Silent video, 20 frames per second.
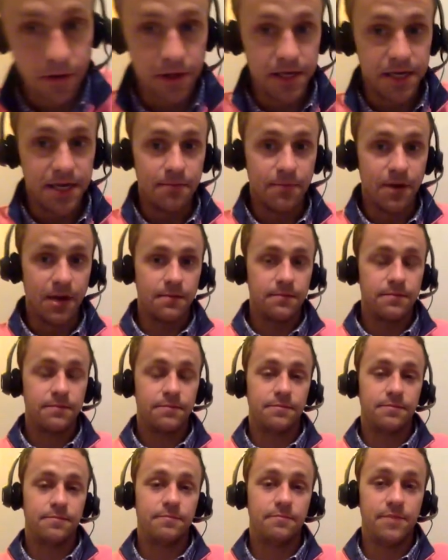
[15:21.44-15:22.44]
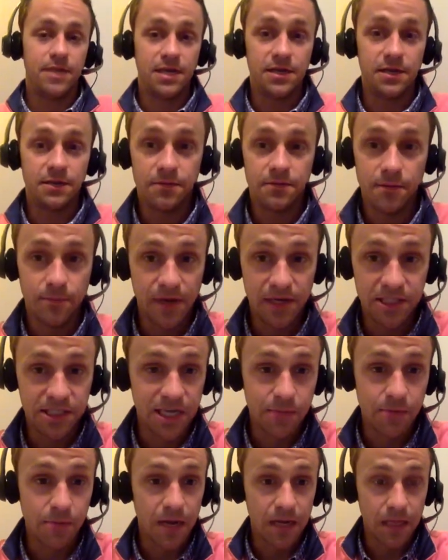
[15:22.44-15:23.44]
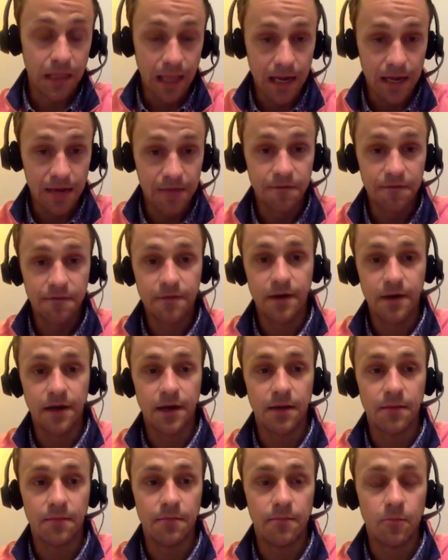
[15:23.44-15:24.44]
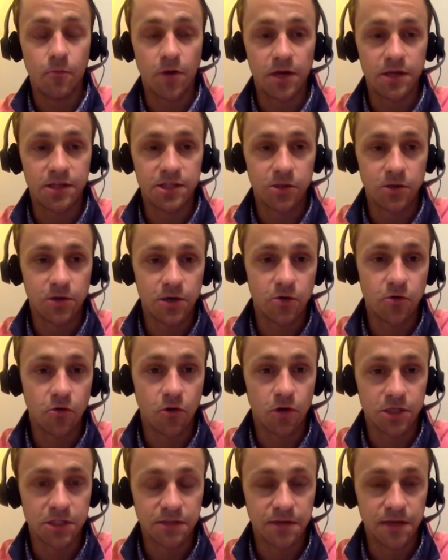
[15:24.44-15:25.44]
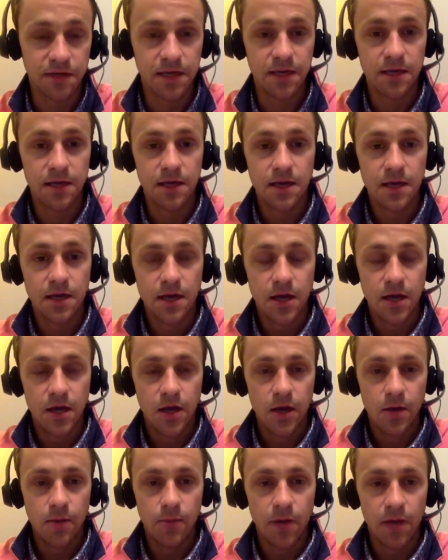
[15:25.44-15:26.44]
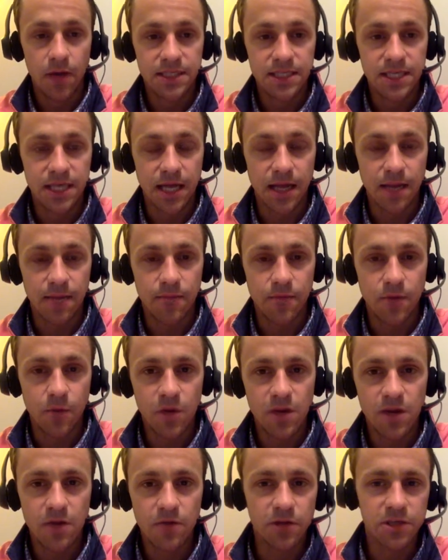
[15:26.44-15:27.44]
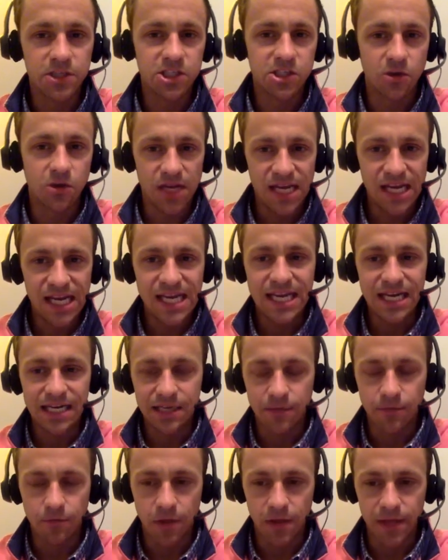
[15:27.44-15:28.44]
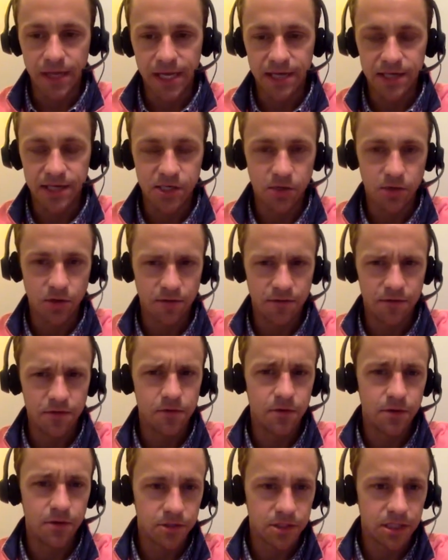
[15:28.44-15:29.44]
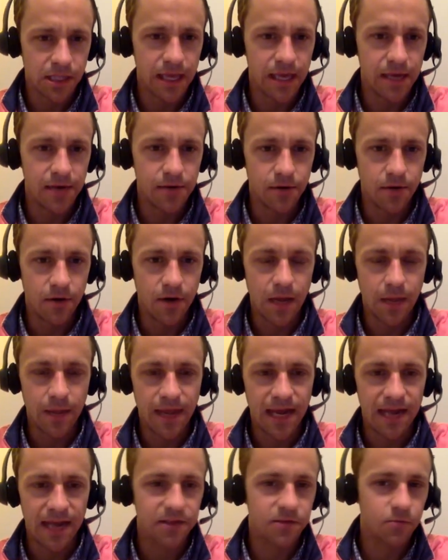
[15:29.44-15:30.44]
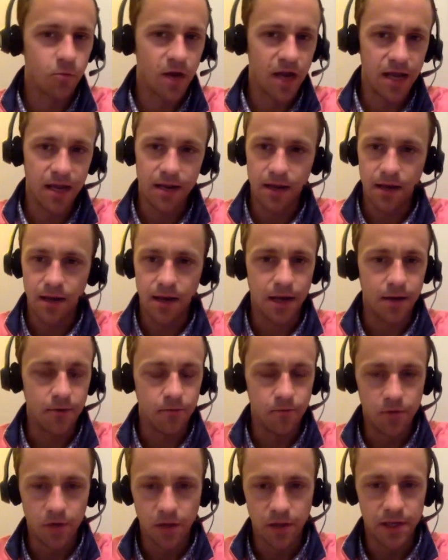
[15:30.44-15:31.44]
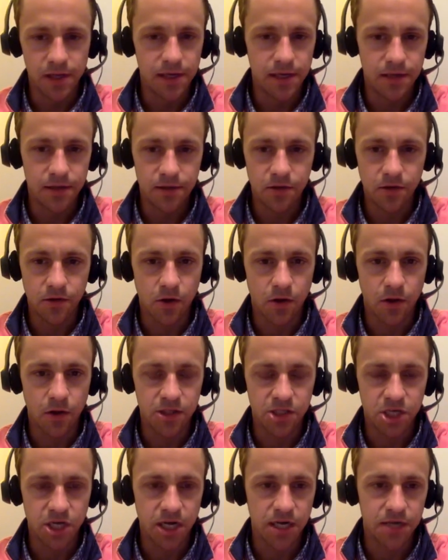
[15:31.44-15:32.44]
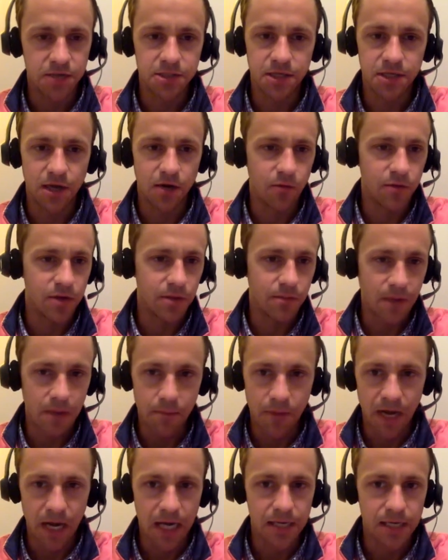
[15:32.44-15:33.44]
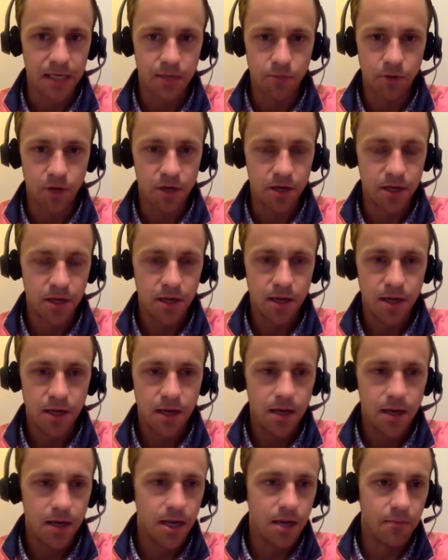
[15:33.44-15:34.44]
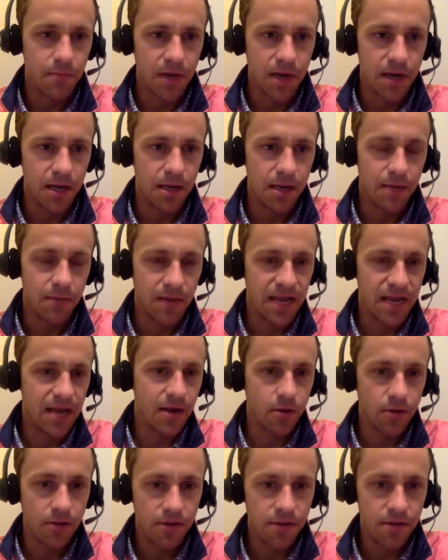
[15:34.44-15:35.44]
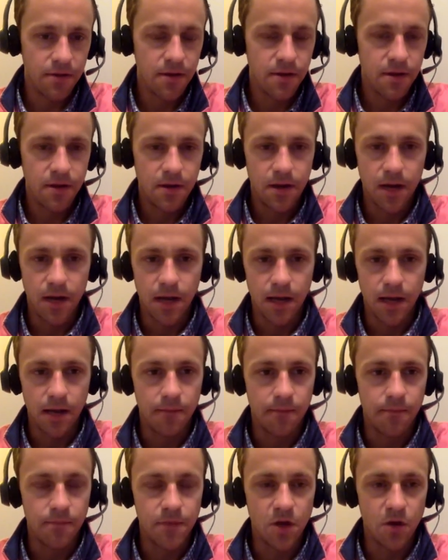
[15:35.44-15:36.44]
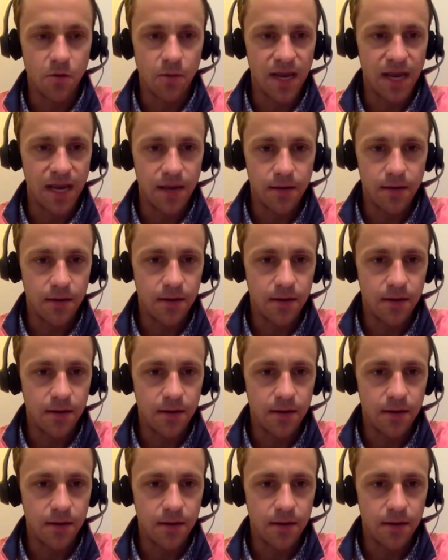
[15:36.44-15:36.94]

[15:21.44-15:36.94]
get my, me into the best shape of my life um, when I started CrossFit. But um, we didn't really start eating differently until a few years later. And that's when I really saw a change, not only in my body, but in my, in my health. Mm. Um, well, let's think about